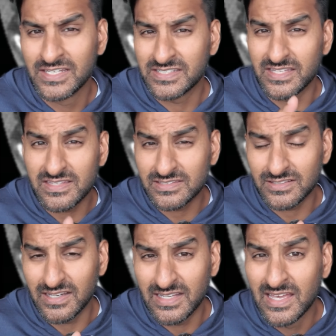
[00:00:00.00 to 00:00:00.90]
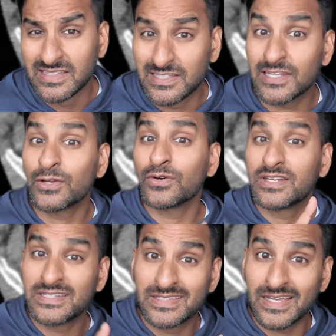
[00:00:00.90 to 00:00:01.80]
to the other side, then gone
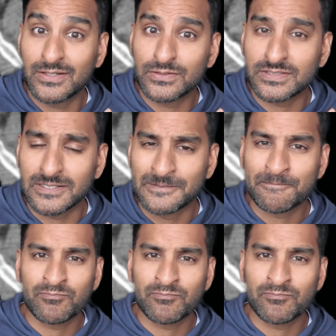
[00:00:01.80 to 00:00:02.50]
into the aorta.